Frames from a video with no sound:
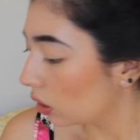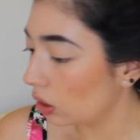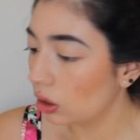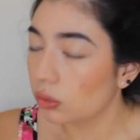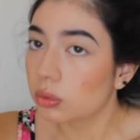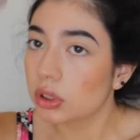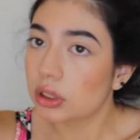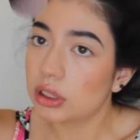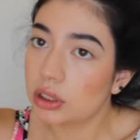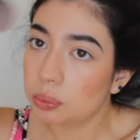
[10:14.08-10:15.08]
And with
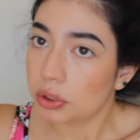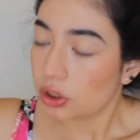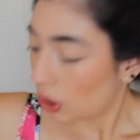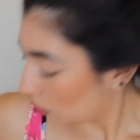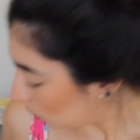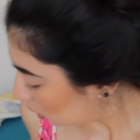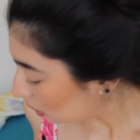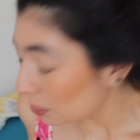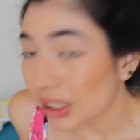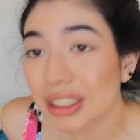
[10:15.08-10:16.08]
this brush, I'm going
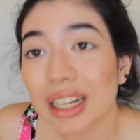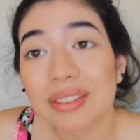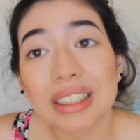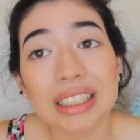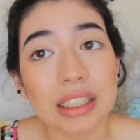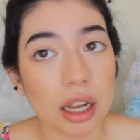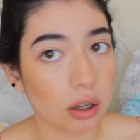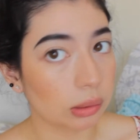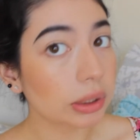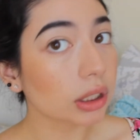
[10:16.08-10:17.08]
to blend everything
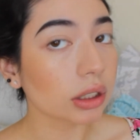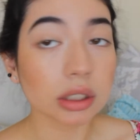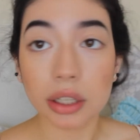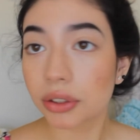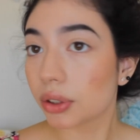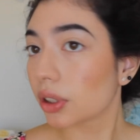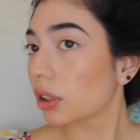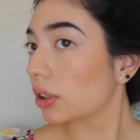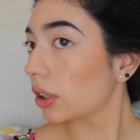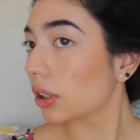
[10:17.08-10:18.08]
out because as you can
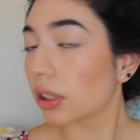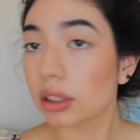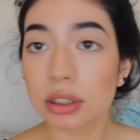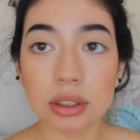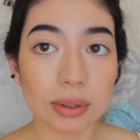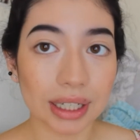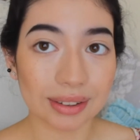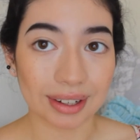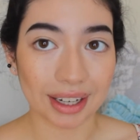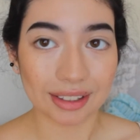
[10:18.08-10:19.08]
see, this is cray
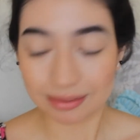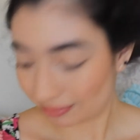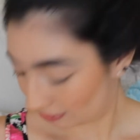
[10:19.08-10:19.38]
cray.